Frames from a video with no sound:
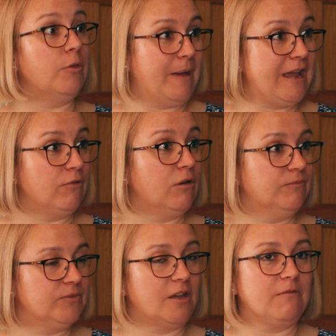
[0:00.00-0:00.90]

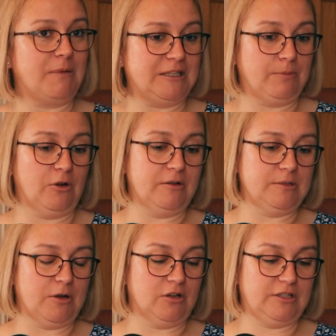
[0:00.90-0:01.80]
payroll, so based upon a
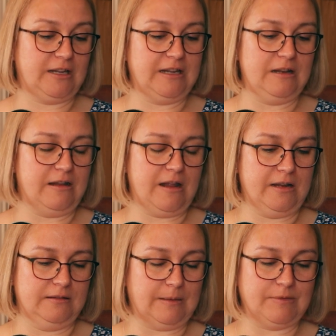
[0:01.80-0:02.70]
departure date
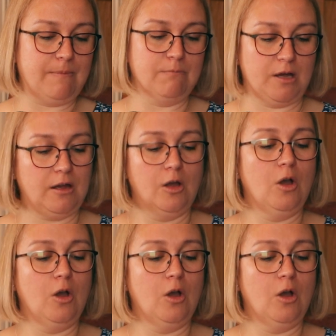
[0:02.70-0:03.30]
in September,